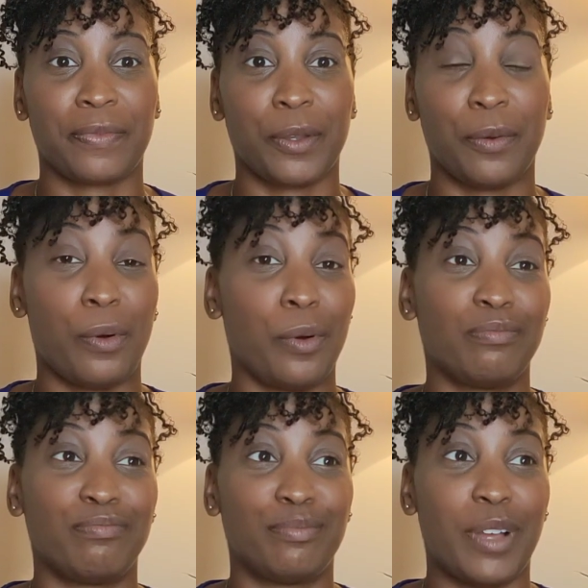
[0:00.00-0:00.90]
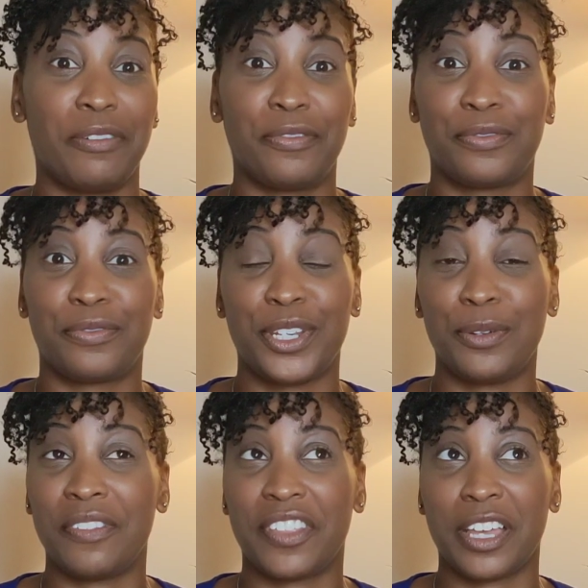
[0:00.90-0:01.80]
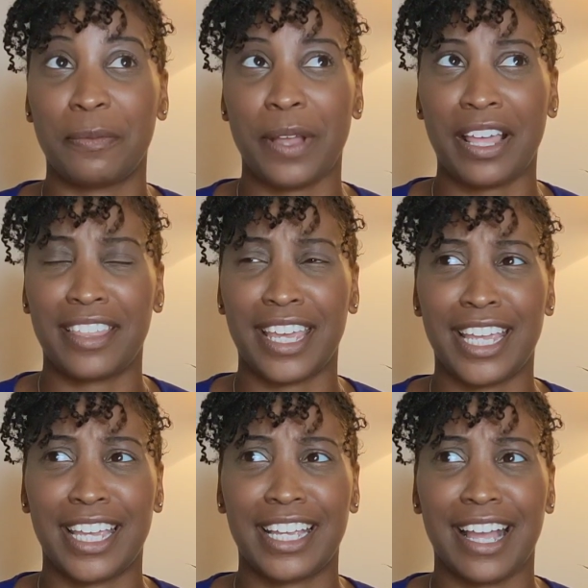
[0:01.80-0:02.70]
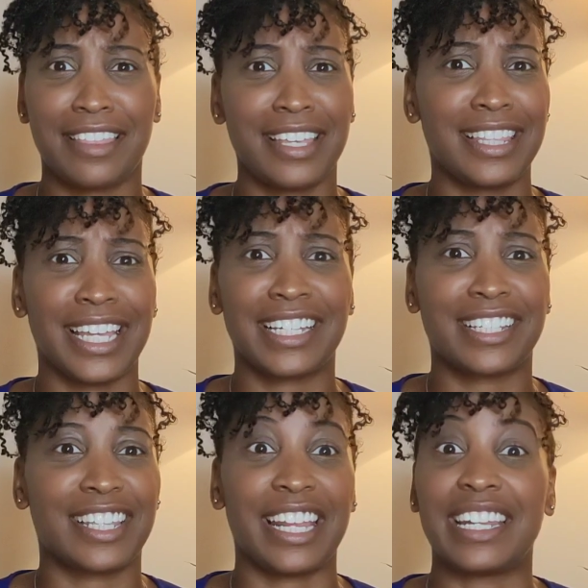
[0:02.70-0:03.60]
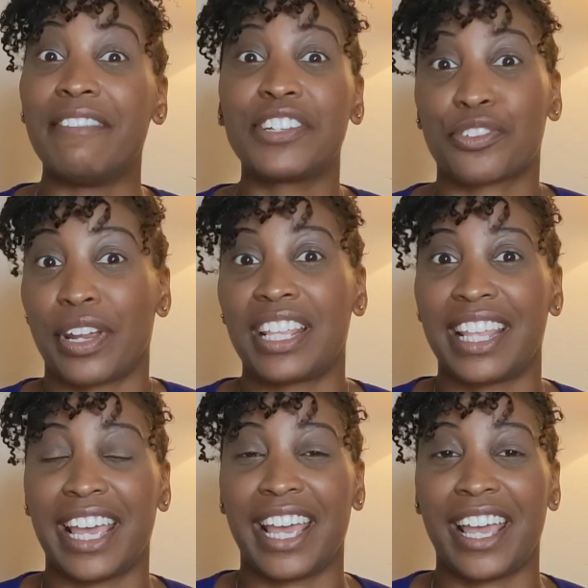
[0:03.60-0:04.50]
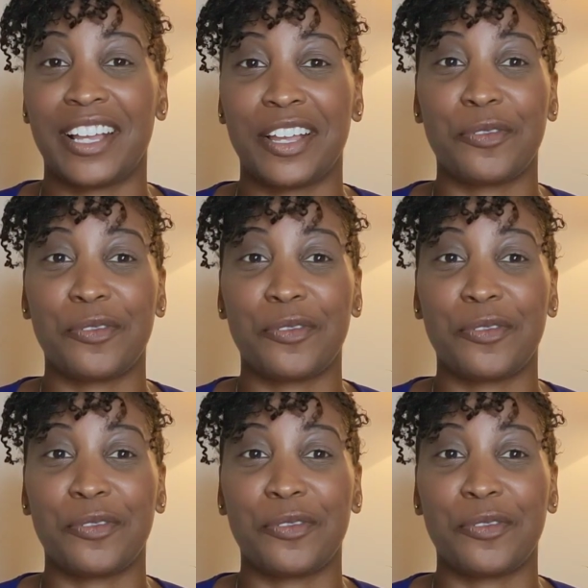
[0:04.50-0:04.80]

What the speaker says: or a few of them, I think they never straighten their hair.